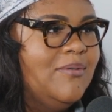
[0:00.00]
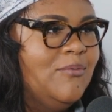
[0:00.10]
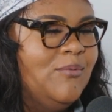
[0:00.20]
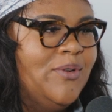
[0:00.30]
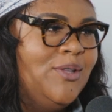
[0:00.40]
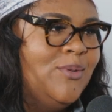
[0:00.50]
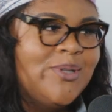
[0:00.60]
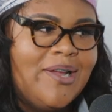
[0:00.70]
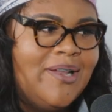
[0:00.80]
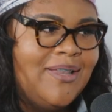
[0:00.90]
when you
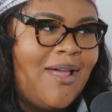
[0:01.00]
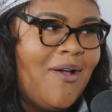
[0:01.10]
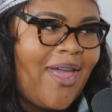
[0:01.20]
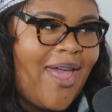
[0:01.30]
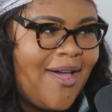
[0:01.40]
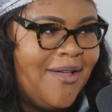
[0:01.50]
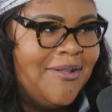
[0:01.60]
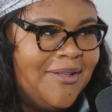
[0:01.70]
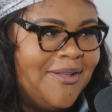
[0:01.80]
log out